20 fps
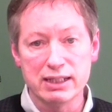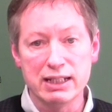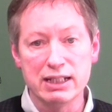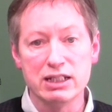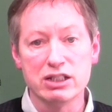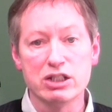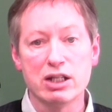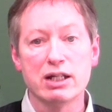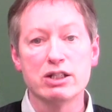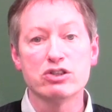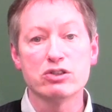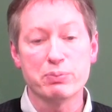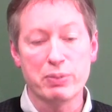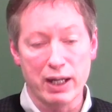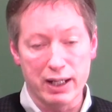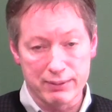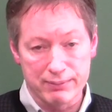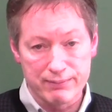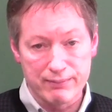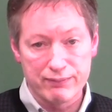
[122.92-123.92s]
in
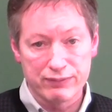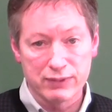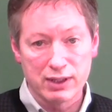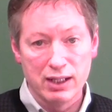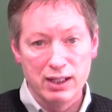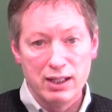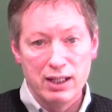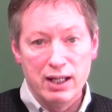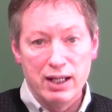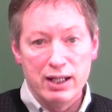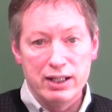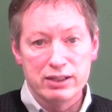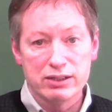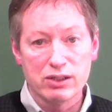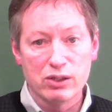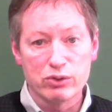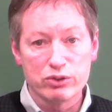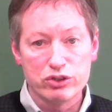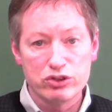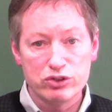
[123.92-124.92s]
Japan?
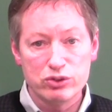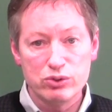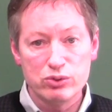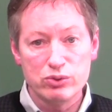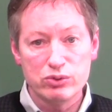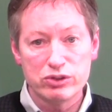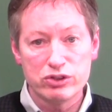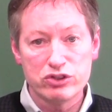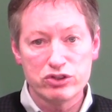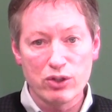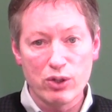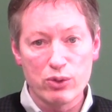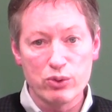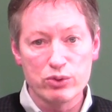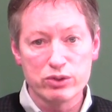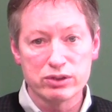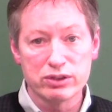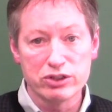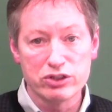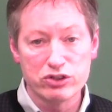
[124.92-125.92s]
So choose,
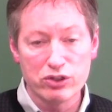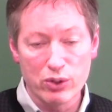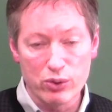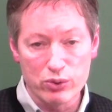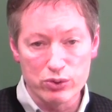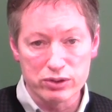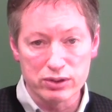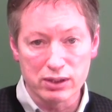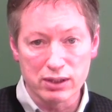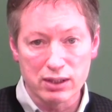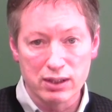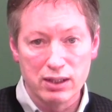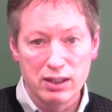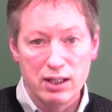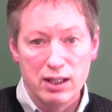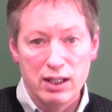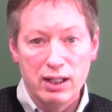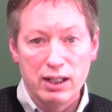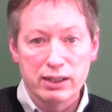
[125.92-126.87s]
chose, and chosen.